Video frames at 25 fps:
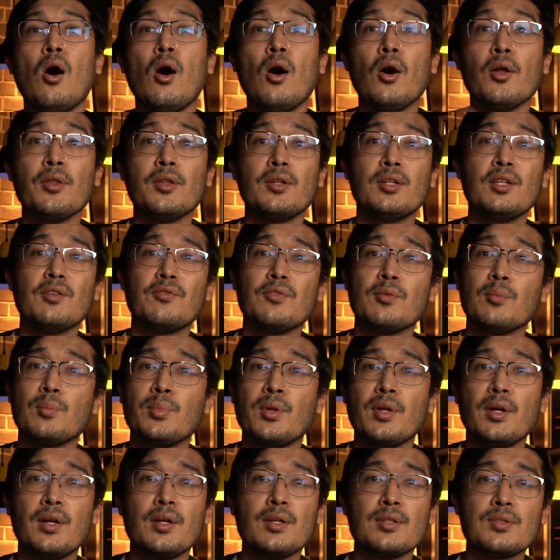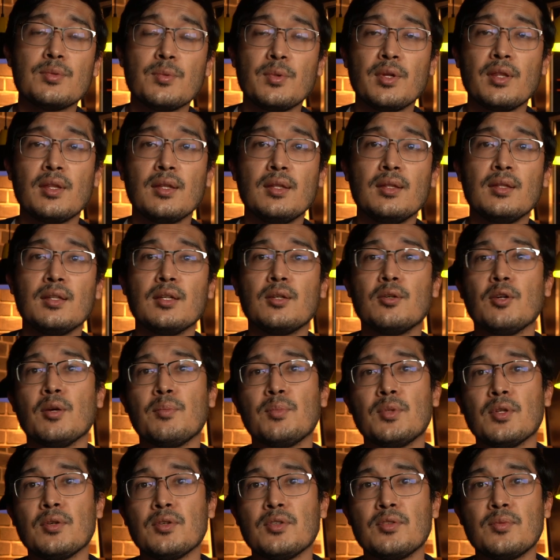all the different players within the
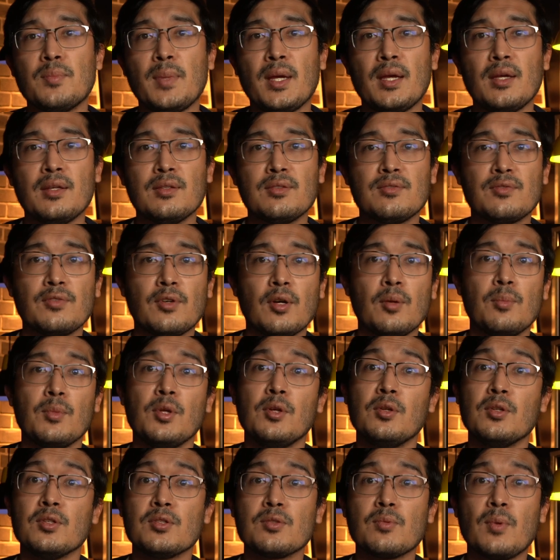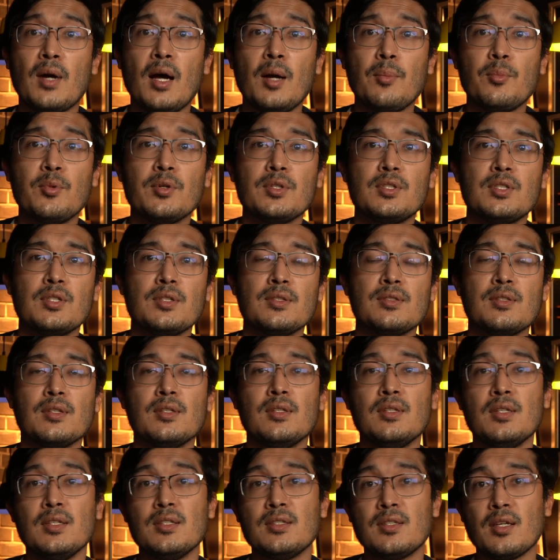crypto space, from Uniswap, which is a
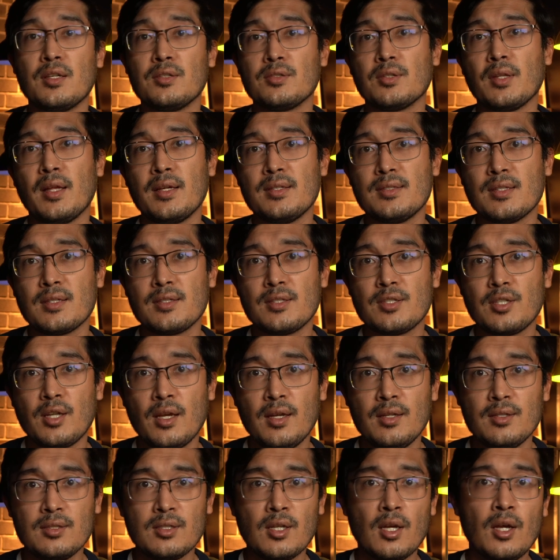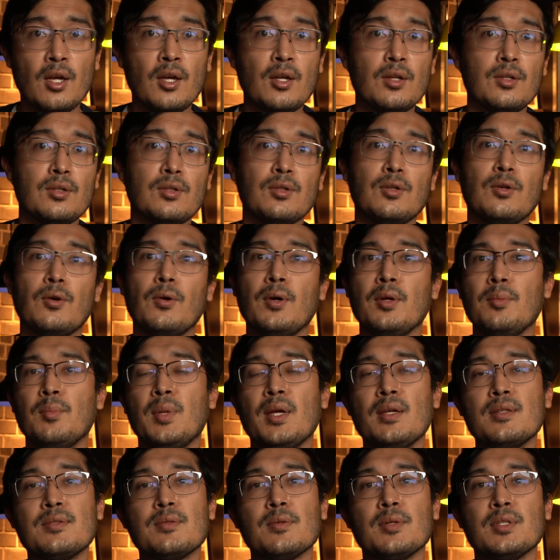decentralized exchange, to
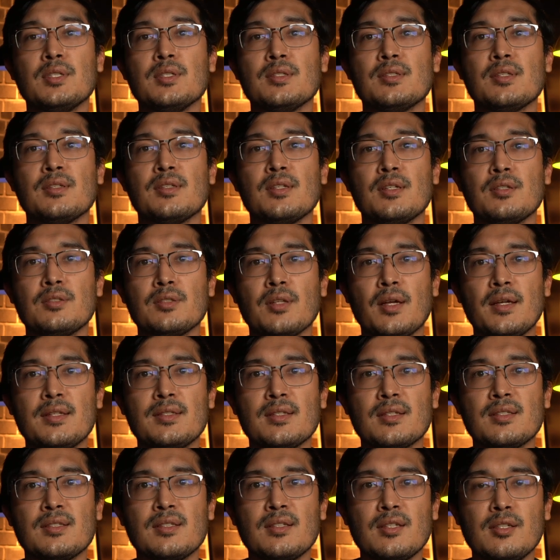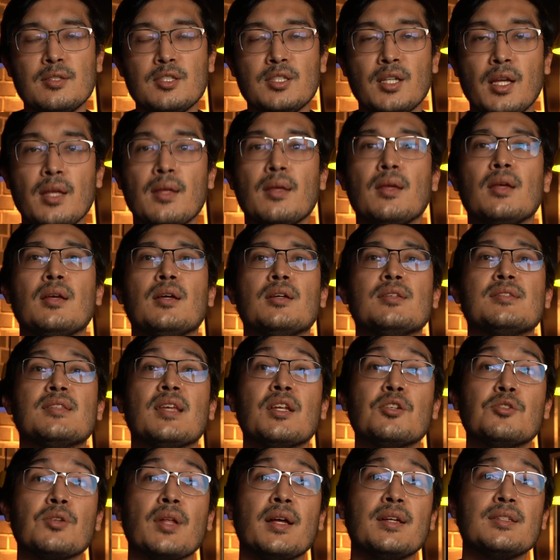Coinbase, which is a
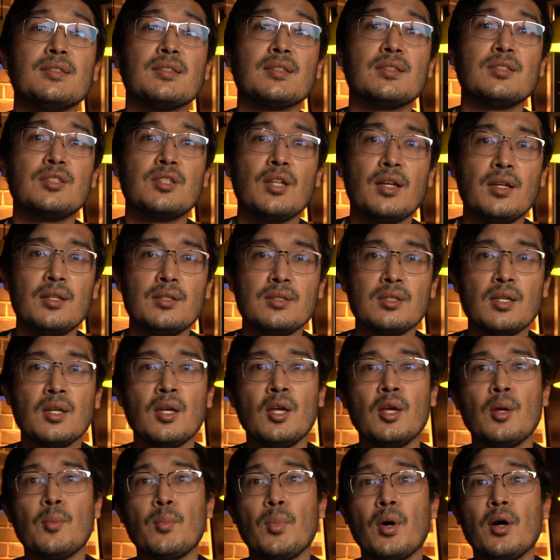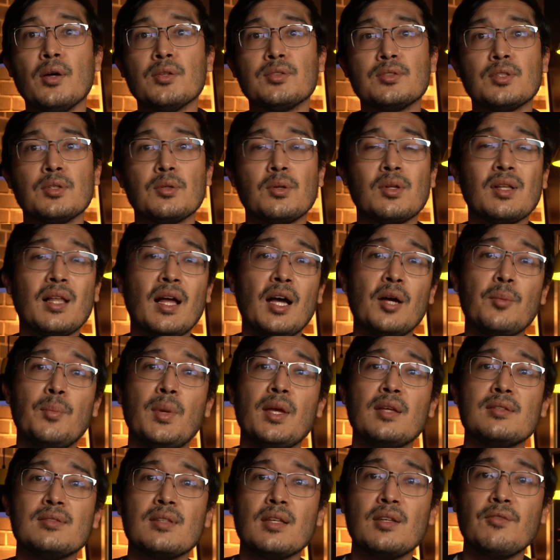centralized exchange, but also
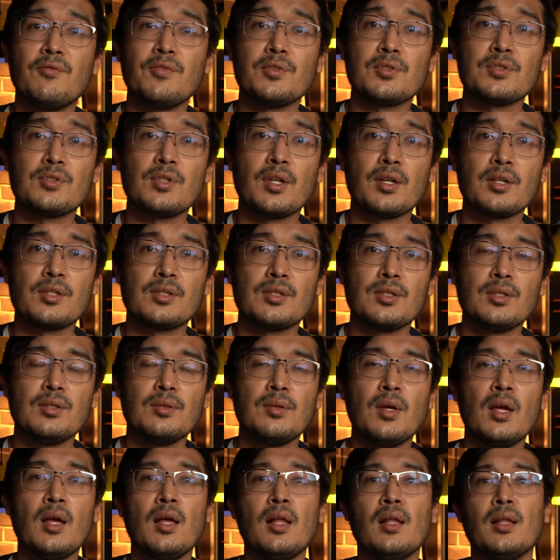cloud-based infrastructure.